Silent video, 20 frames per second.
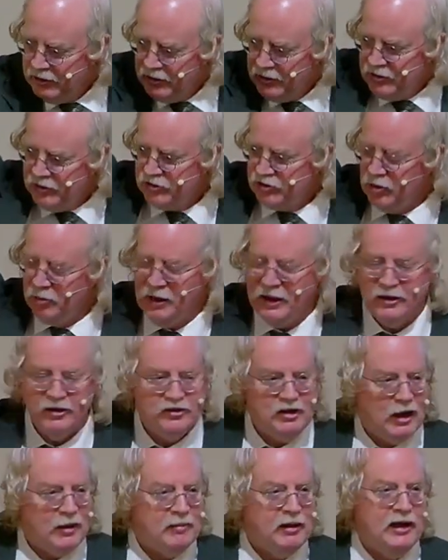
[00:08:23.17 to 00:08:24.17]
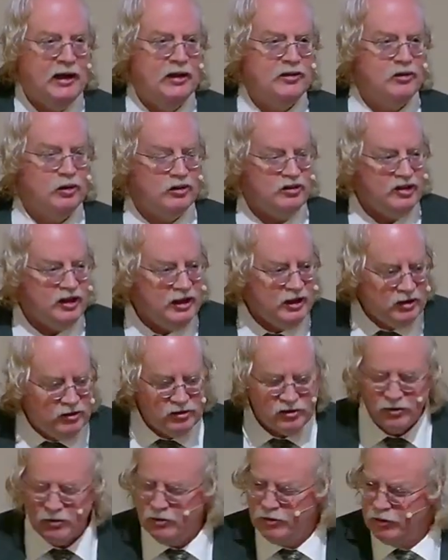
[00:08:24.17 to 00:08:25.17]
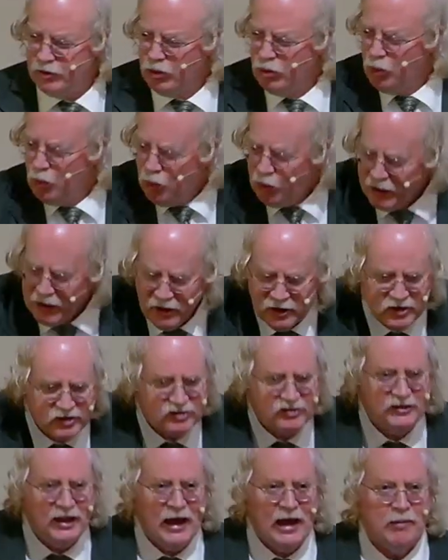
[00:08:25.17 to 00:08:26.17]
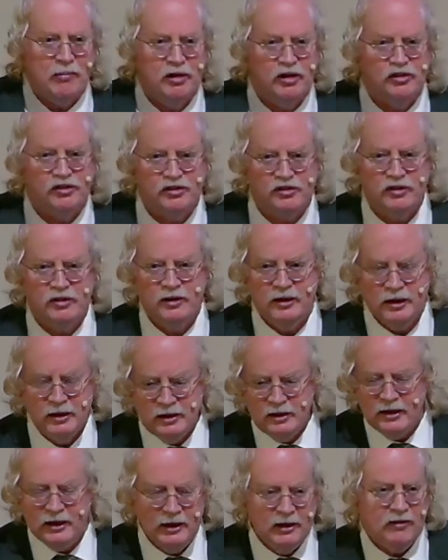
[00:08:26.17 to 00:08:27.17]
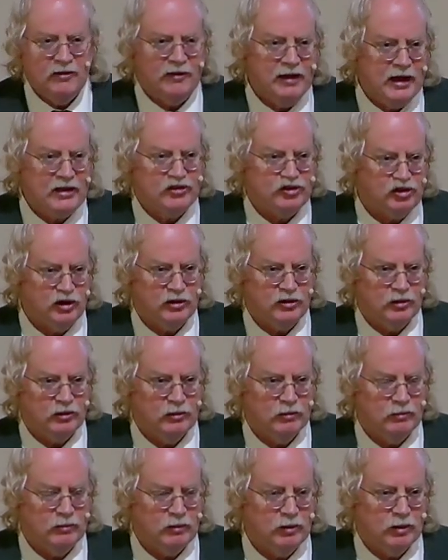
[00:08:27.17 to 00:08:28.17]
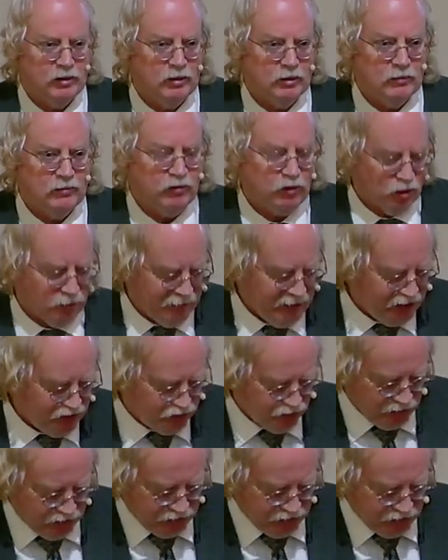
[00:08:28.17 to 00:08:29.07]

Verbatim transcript: So by the time they hit their teens, they're well established in that gender uh, formation.